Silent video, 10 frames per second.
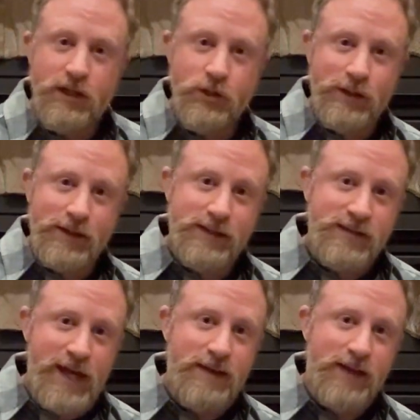You can then
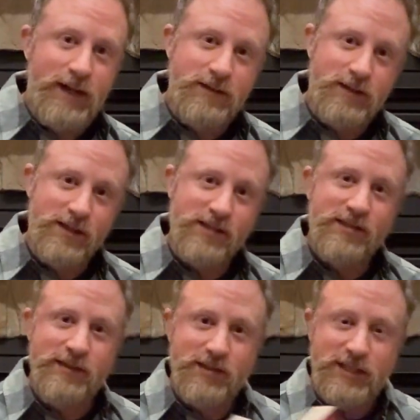take that into the
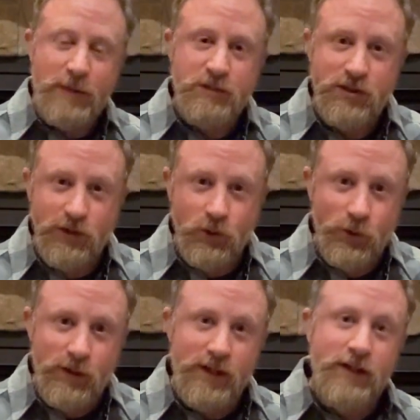step
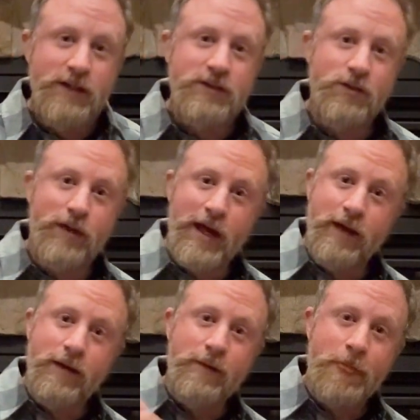2 to
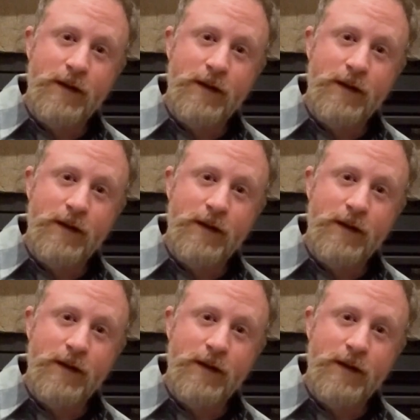then